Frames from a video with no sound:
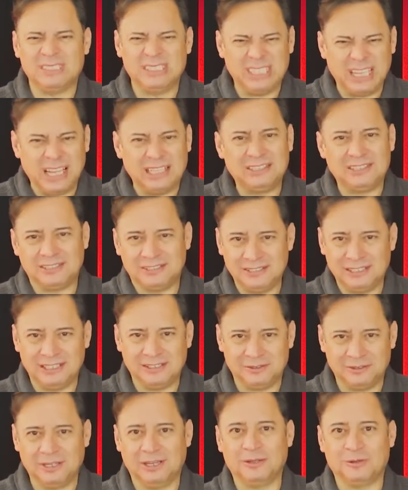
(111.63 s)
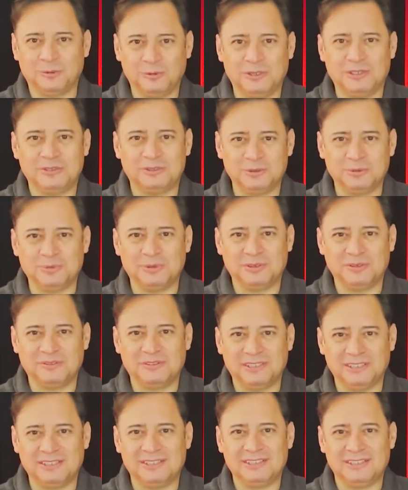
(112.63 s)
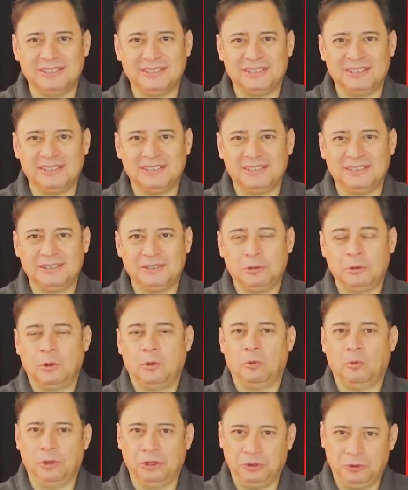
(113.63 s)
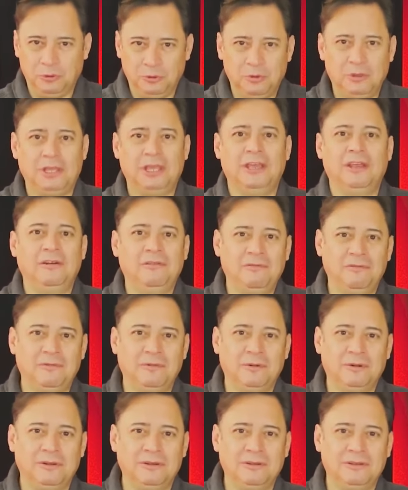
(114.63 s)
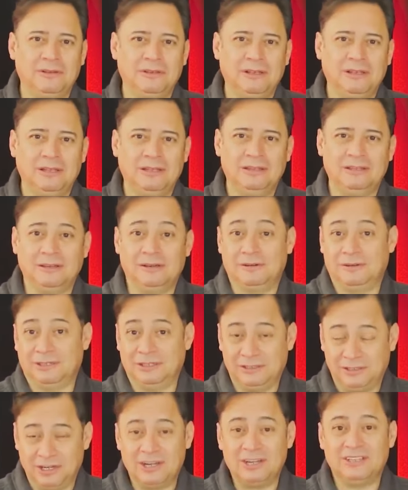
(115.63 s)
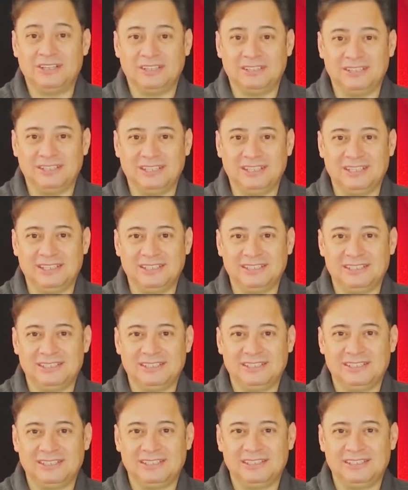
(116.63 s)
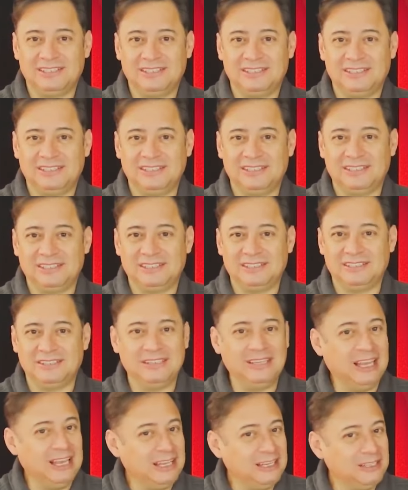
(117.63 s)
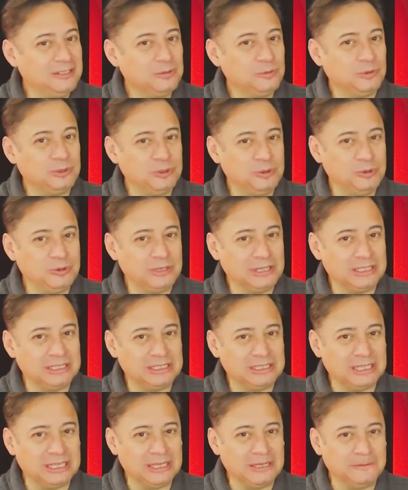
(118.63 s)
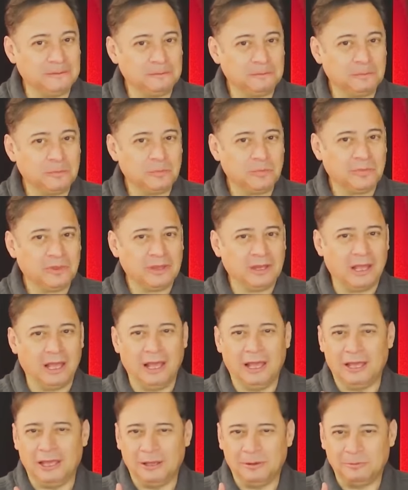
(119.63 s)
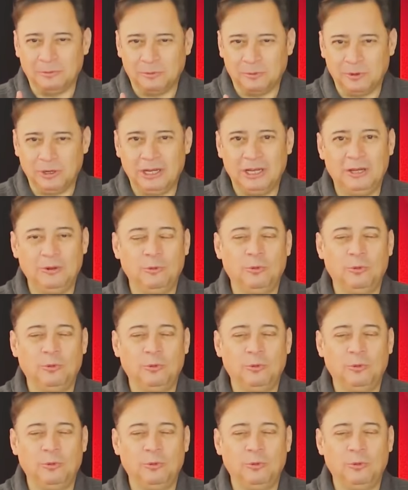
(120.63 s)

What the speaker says: That's the real question, my friend. When you care for their eternity, then is when you can say, I am really